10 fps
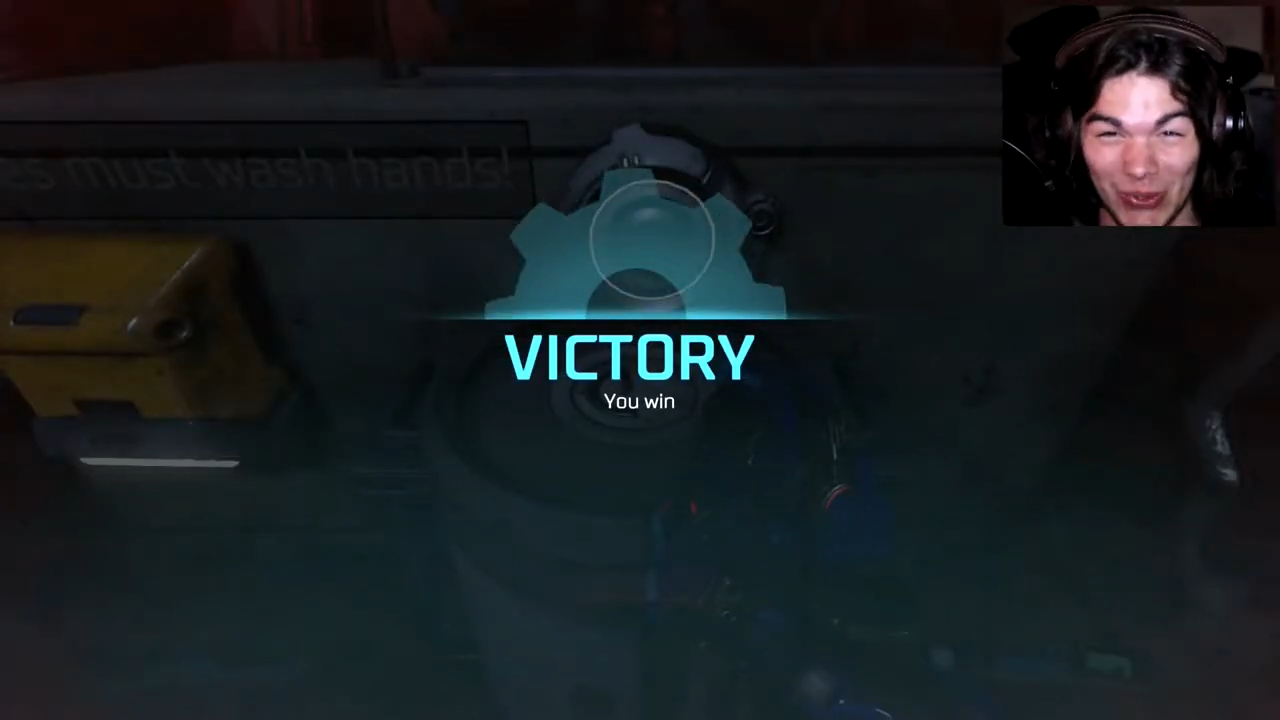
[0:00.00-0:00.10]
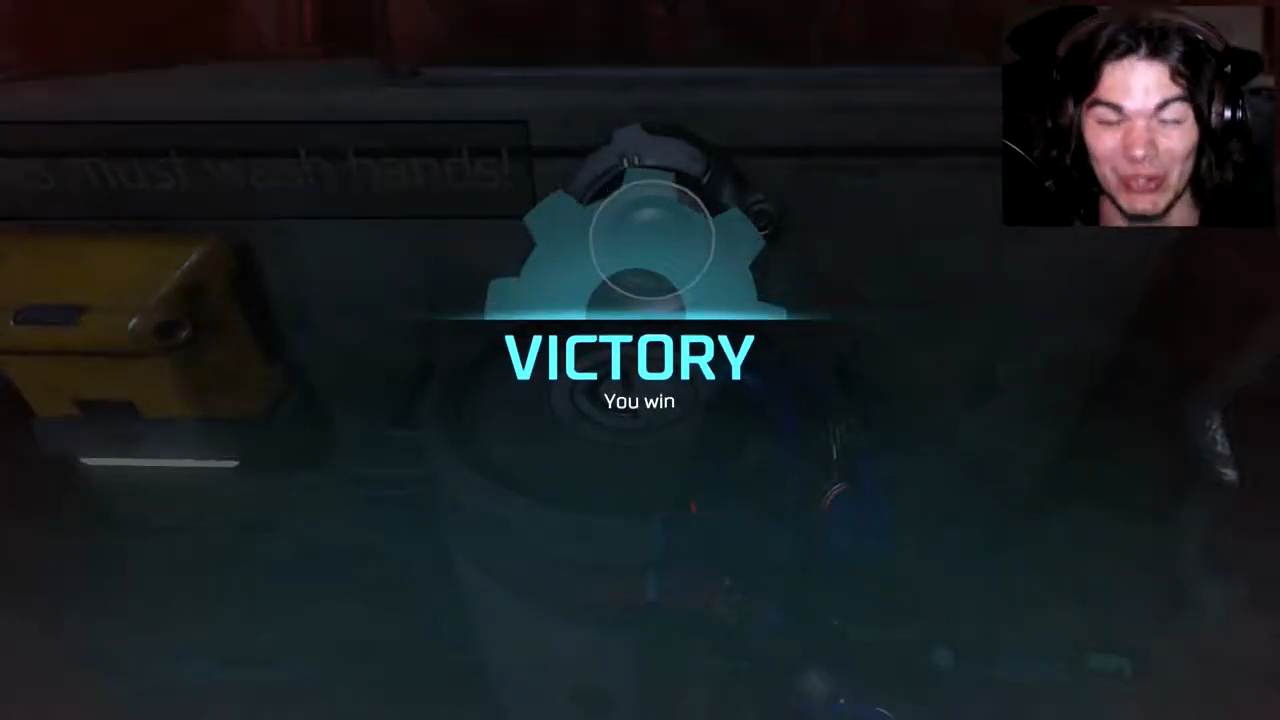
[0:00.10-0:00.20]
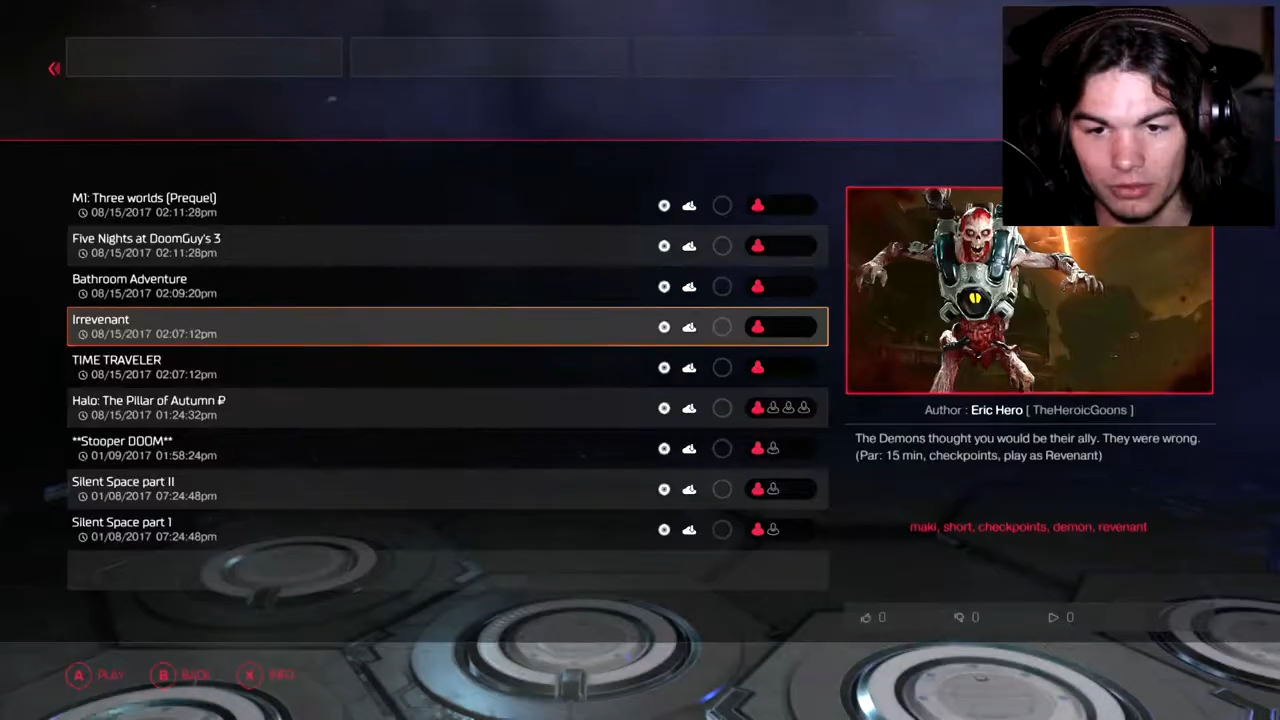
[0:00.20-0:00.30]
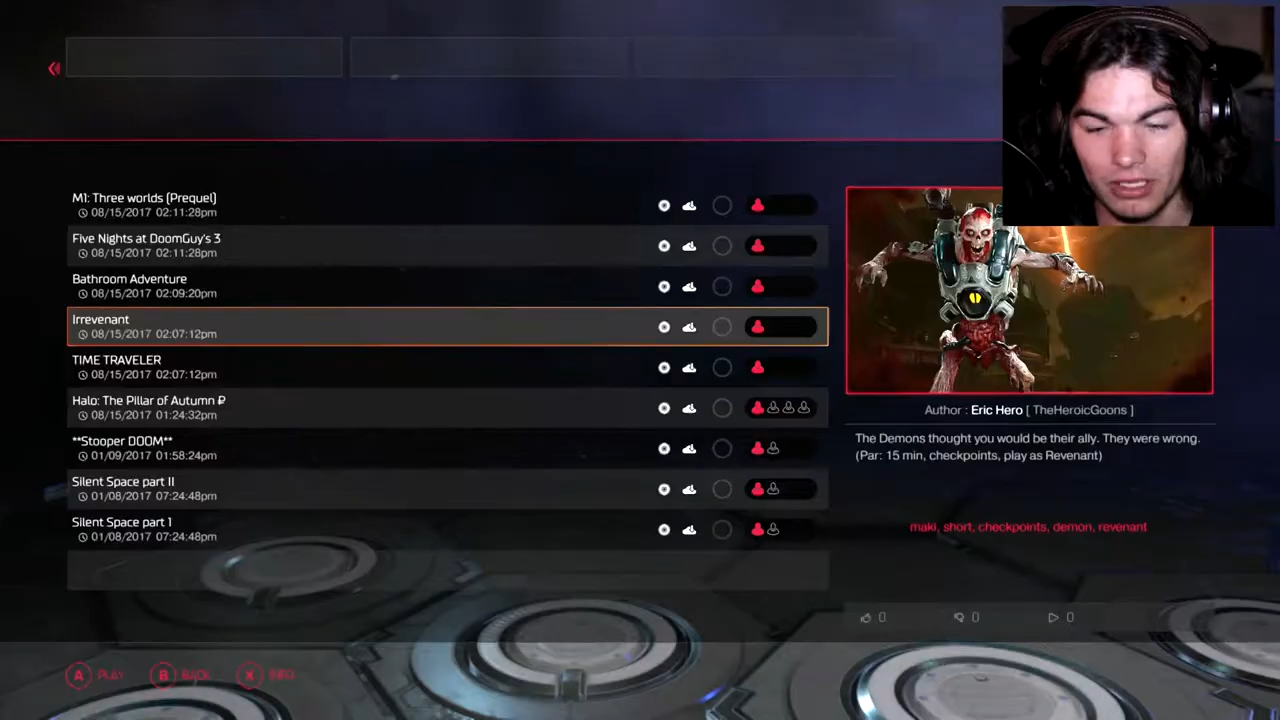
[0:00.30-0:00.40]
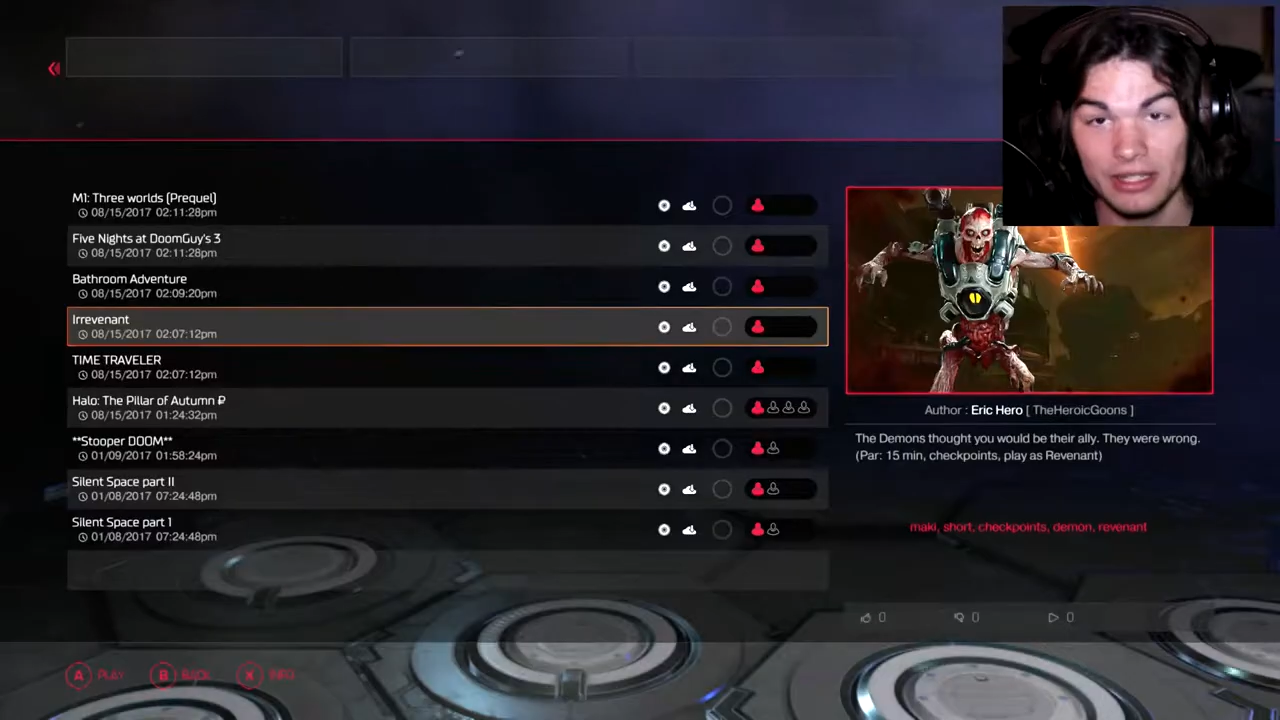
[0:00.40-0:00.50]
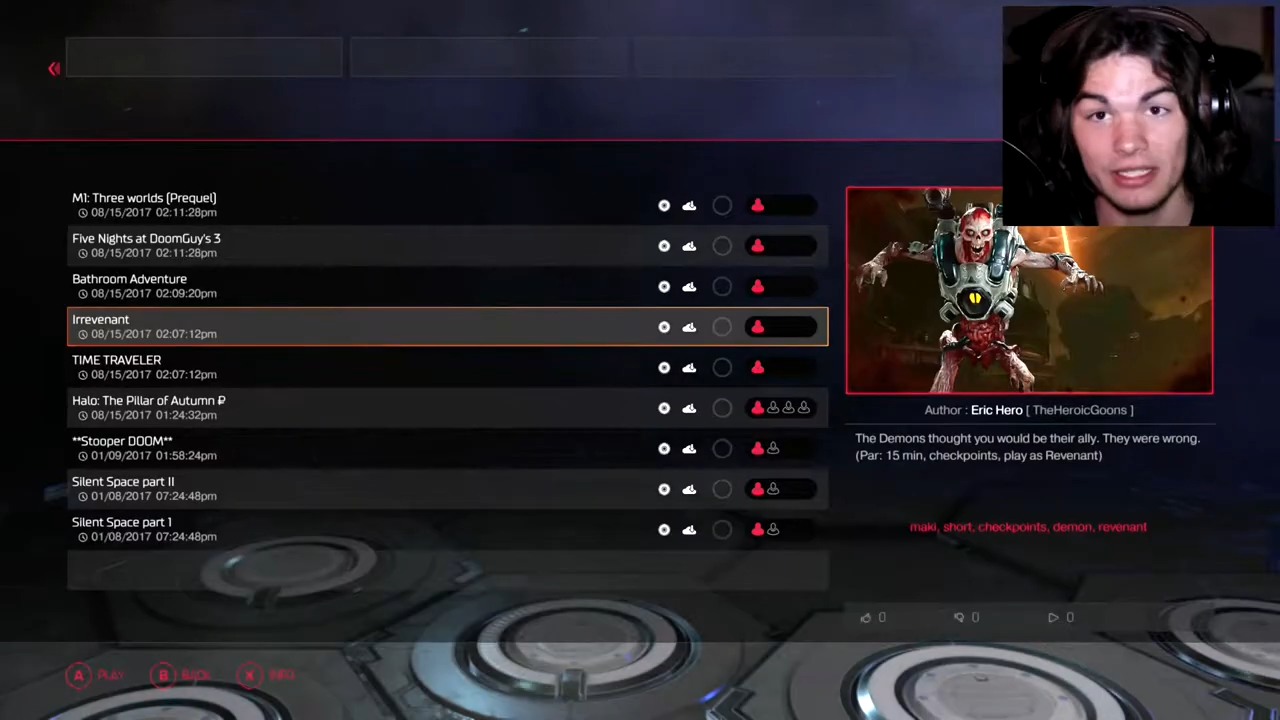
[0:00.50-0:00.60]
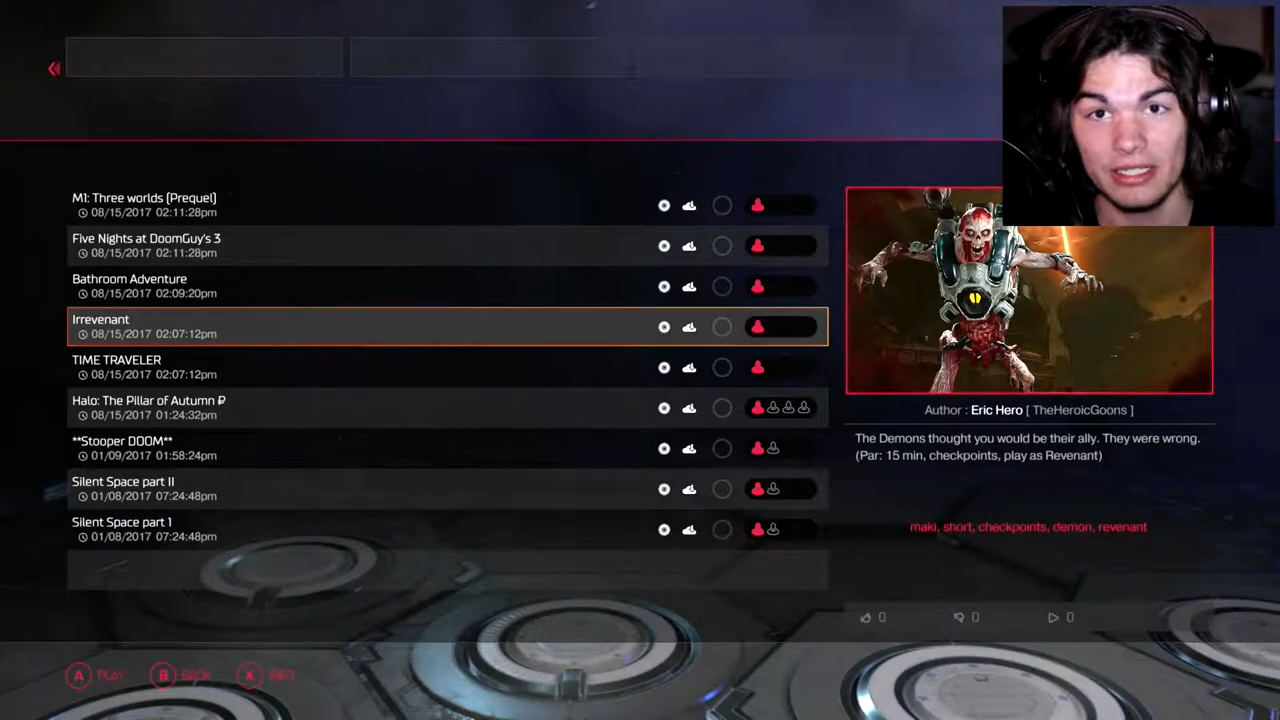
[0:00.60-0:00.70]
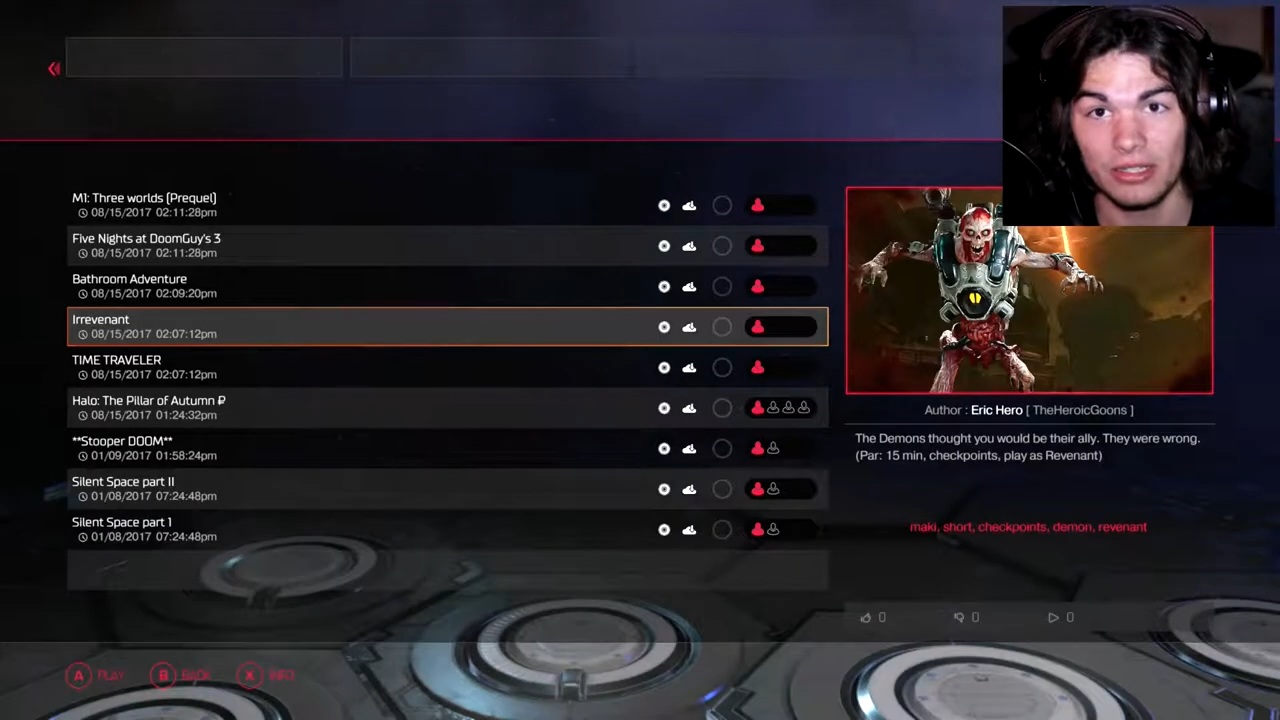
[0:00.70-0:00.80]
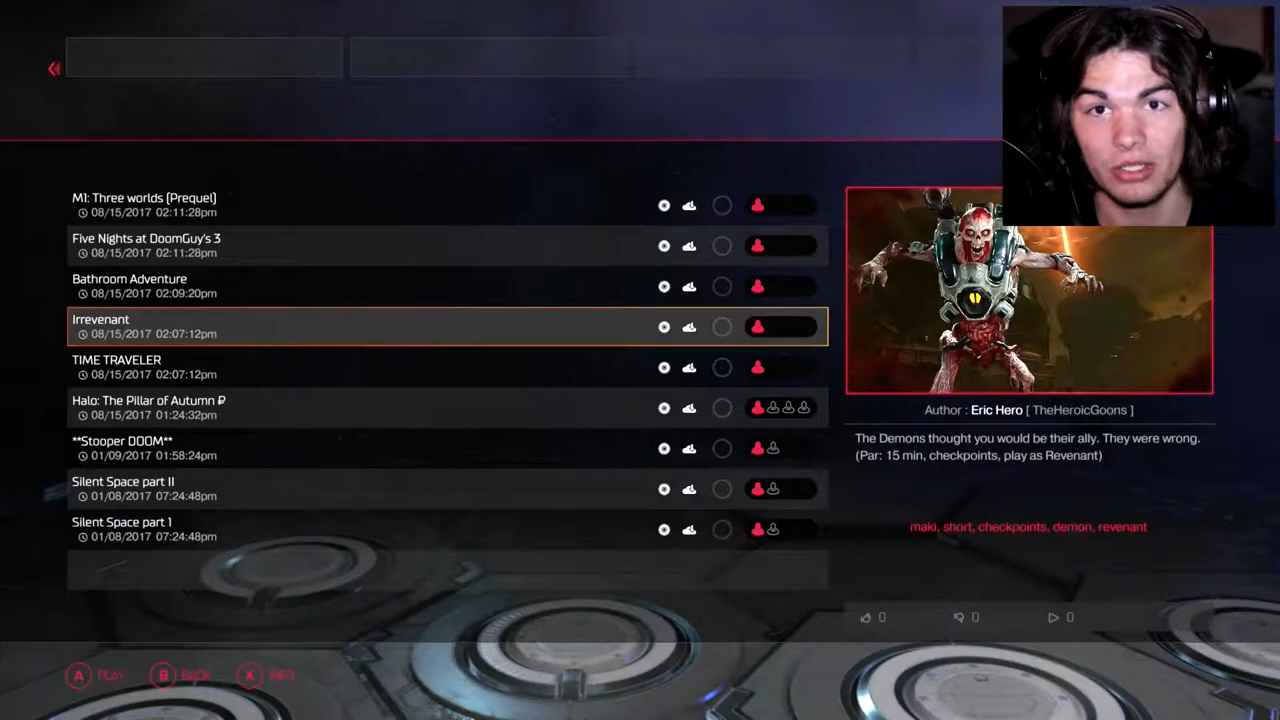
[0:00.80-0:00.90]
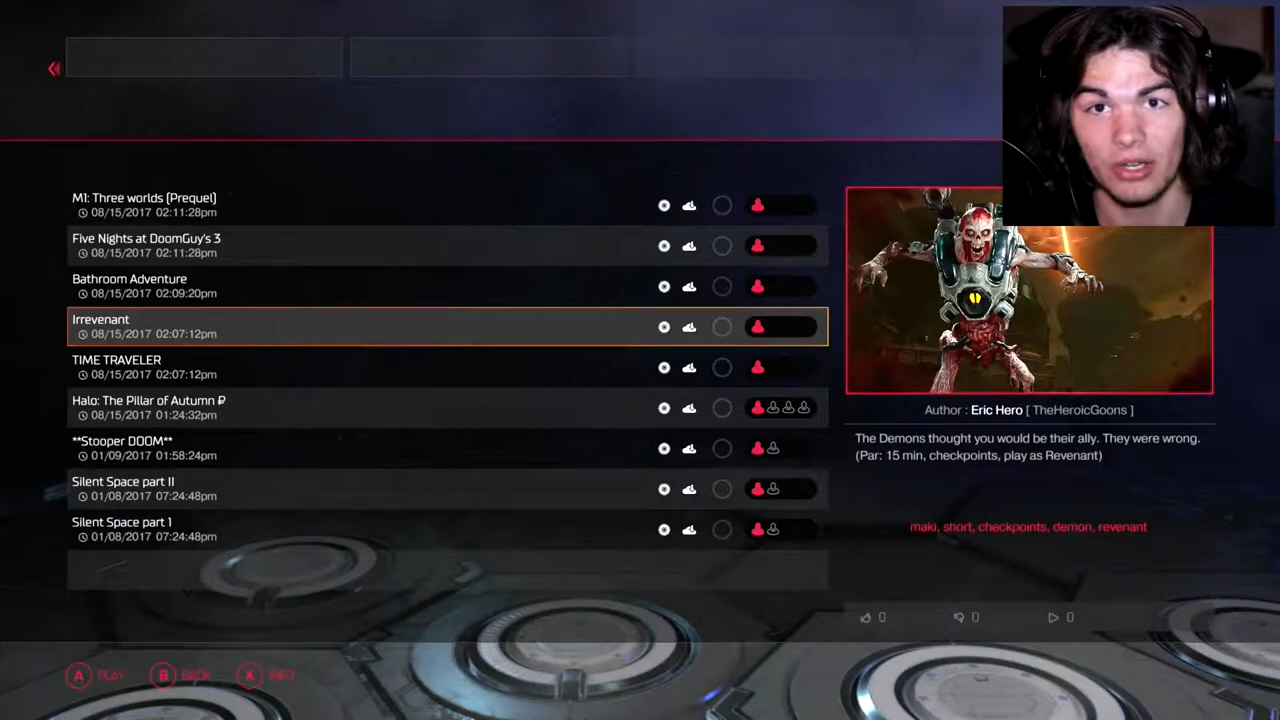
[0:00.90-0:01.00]
Well, I think
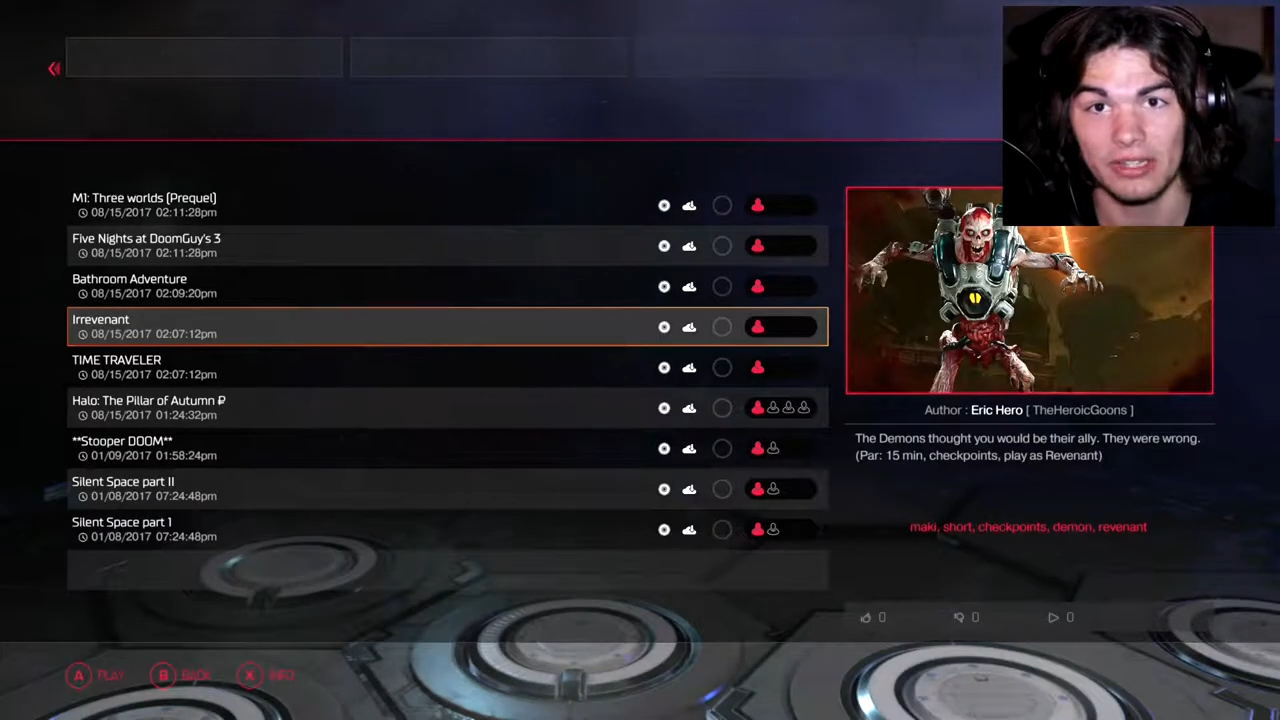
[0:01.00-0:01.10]
I'll call